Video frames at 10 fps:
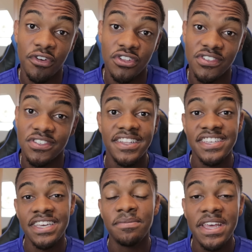France. The
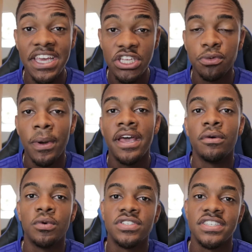team that each player
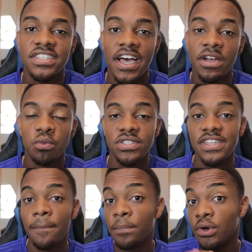was assigned was
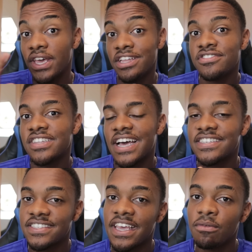then put into that
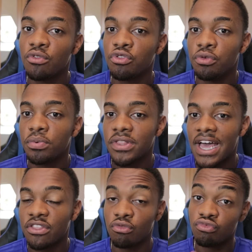same group
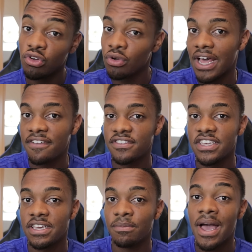that the real life
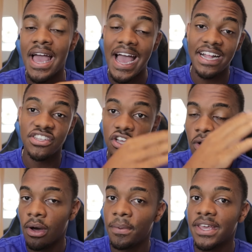team had to
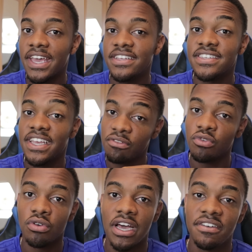go up against in
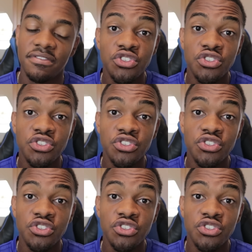real life.